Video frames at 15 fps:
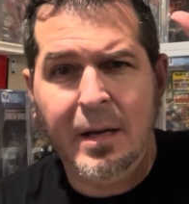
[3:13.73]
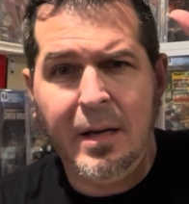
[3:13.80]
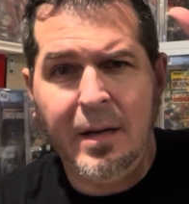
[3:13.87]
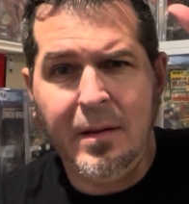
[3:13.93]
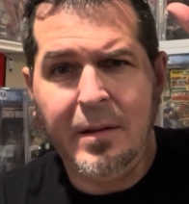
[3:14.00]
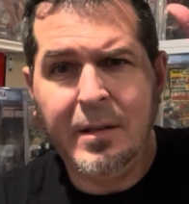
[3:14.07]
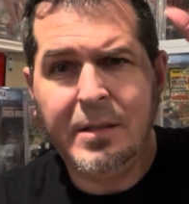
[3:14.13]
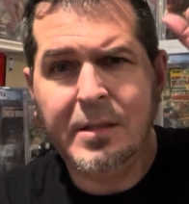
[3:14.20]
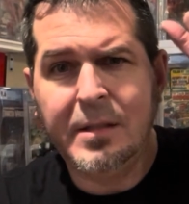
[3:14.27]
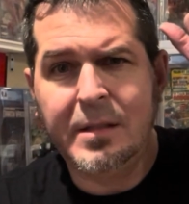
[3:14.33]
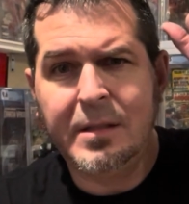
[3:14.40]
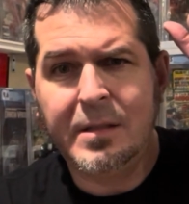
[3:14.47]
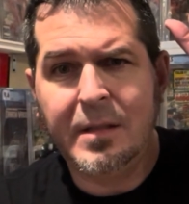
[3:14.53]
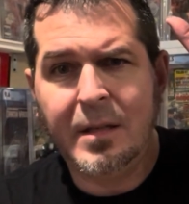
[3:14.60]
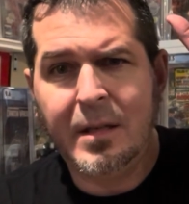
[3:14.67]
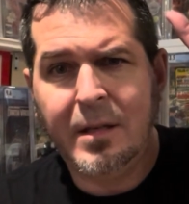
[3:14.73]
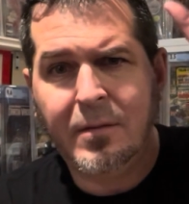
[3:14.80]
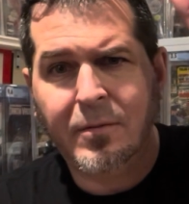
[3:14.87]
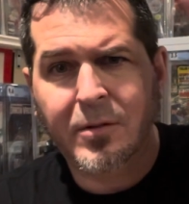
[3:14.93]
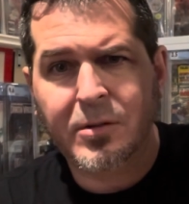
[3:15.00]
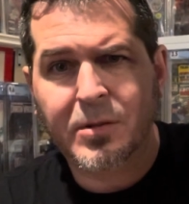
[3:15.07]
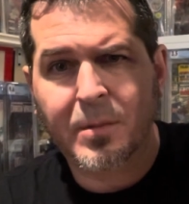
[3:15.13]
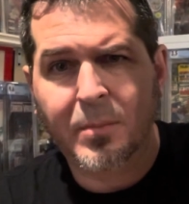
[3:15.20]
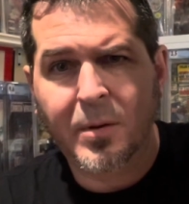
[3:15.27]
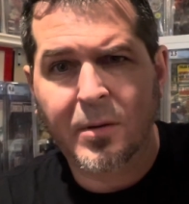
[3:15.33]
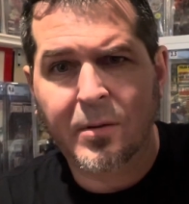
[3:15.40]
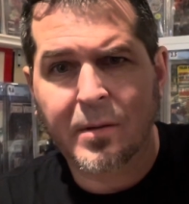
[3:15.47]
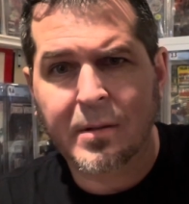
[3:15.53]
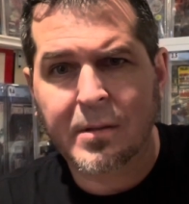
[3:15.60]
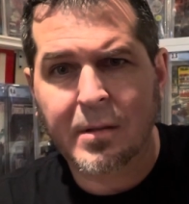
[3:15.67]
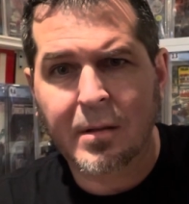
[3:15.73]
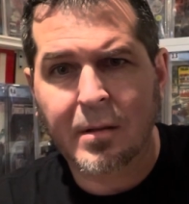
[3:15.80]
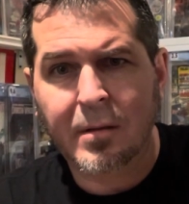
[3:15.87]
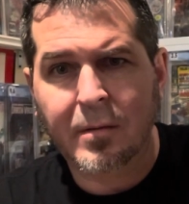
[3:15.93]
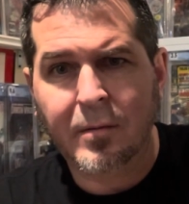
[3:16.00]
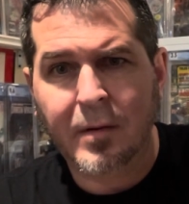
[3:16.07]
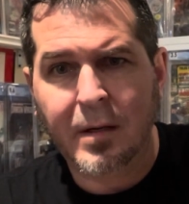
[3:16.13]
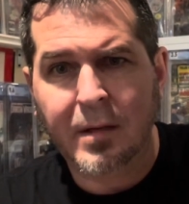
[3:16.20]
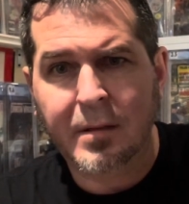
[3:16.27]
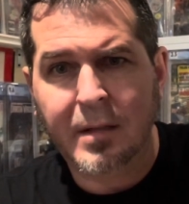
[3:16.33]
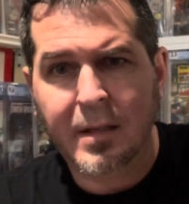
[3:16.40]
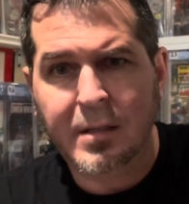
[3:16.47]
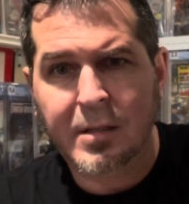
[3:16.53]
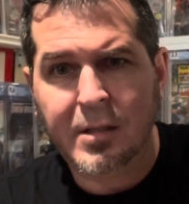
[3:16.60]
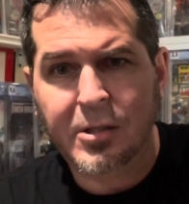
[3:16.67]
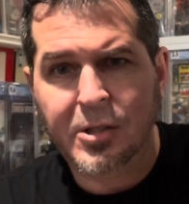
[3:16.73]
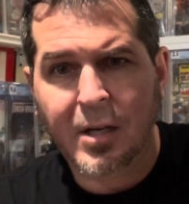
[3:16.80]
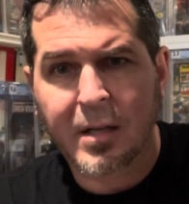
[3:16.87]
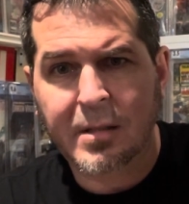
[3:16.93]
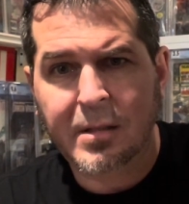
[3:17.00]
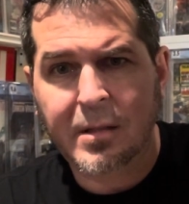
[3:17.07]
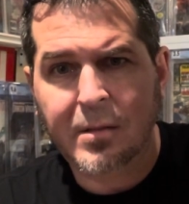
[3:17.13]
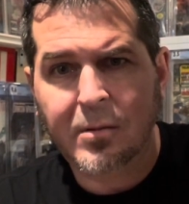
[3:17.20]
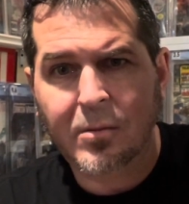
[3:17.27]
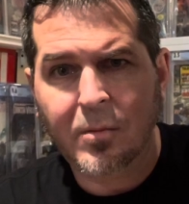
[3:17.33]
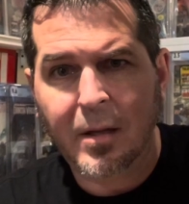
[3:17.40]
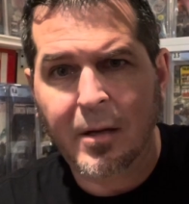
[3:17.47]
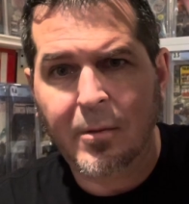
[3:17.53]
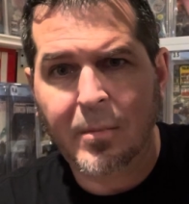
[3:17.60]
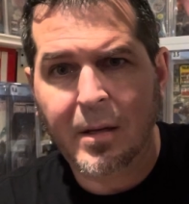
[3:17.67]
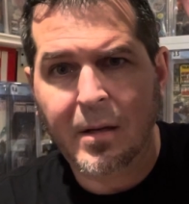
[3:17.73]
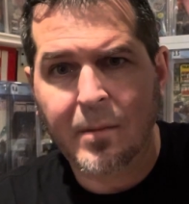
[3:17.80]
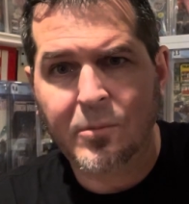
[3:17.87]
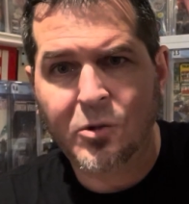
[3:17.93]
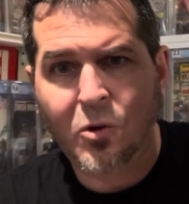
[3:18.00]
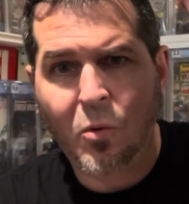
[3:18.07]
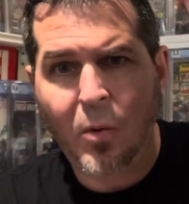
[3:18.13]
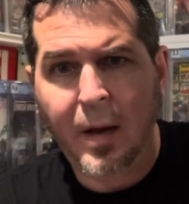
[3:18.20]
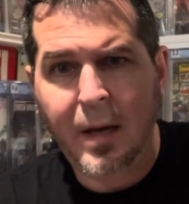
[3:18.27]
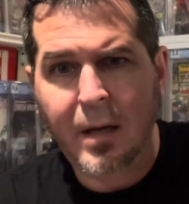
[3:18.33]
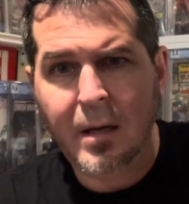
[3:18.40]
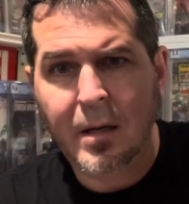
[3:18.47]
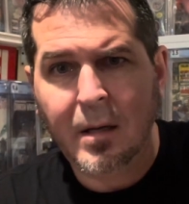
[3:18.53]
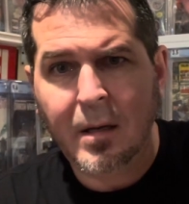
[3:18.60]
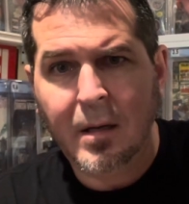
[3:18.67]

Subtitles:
This is the first appearance of Daisy Johnson, who later becomes Quake.